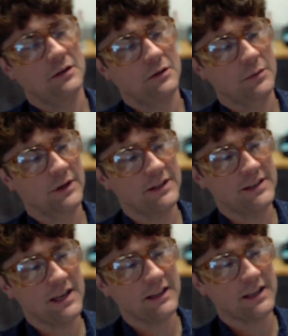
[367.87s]
We're going to
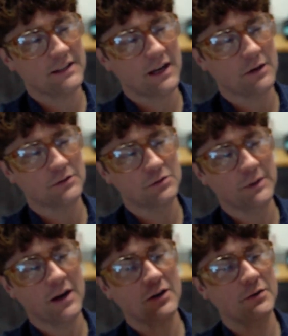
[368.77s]
take that down. So we
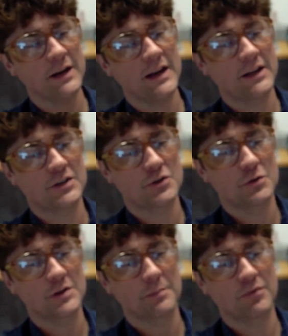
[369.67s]
are creating a true
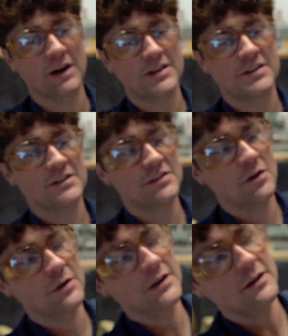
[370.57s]
depression zone